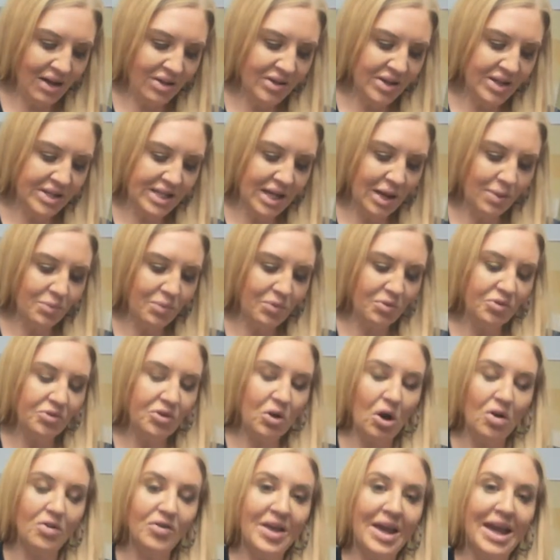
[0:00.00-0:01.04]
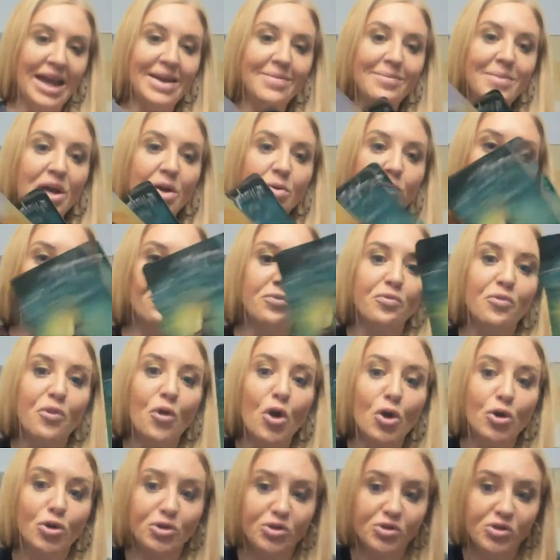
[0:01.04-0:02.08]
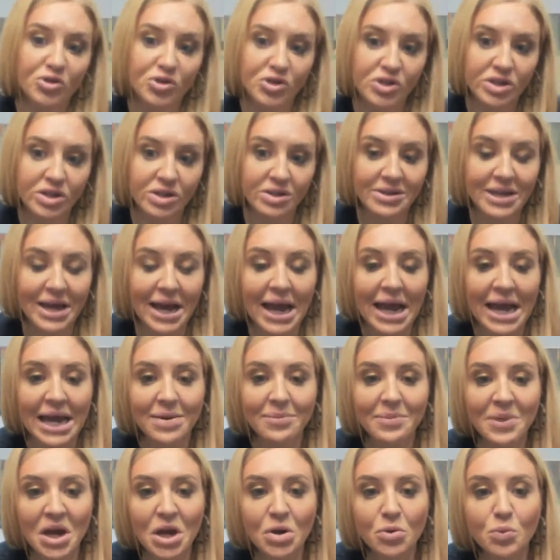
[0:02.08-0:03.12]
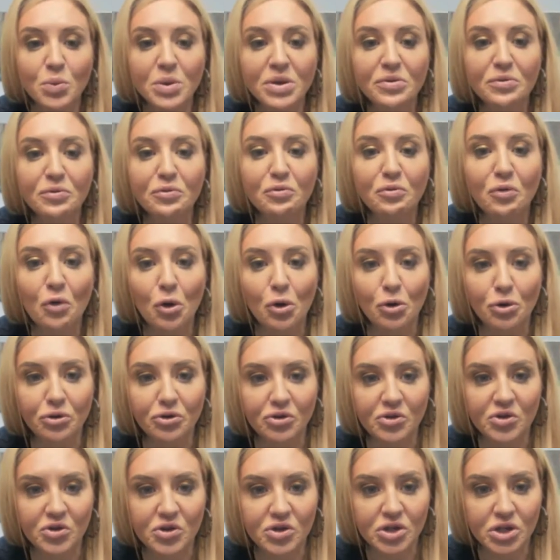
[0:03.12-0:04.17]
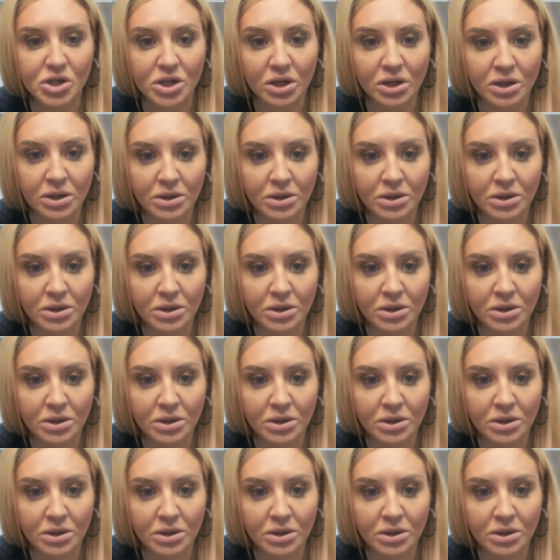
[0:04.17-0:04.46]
and the temperance guard. The hangman reversed. The hangman reversed.